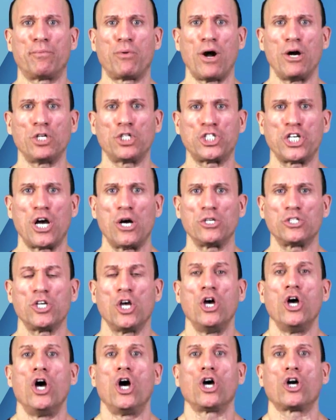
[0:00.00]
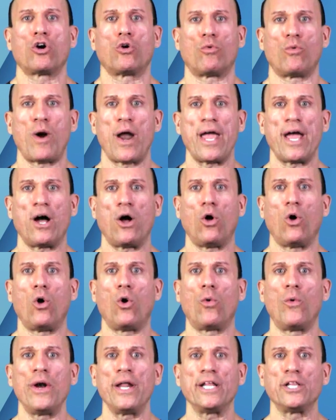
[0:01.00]
Pro Shows, Correa
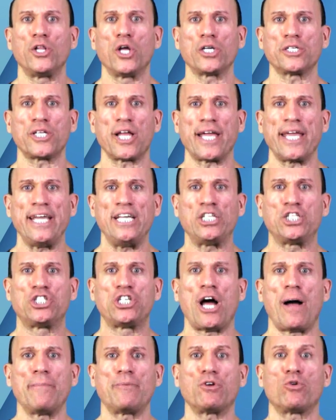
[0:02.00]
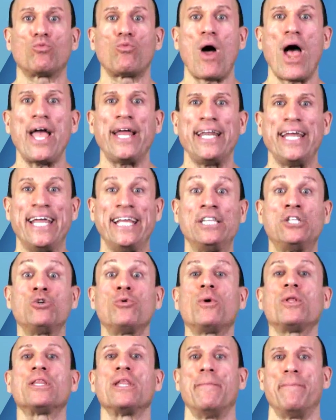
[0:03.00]
already looks like he's jumped right
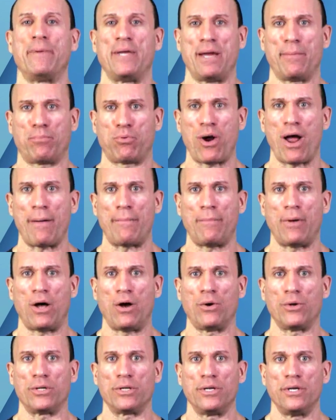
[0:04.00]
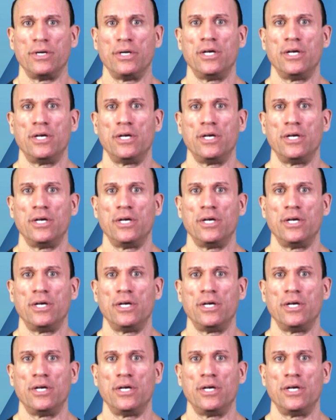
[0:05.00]
into Olympia prep mode.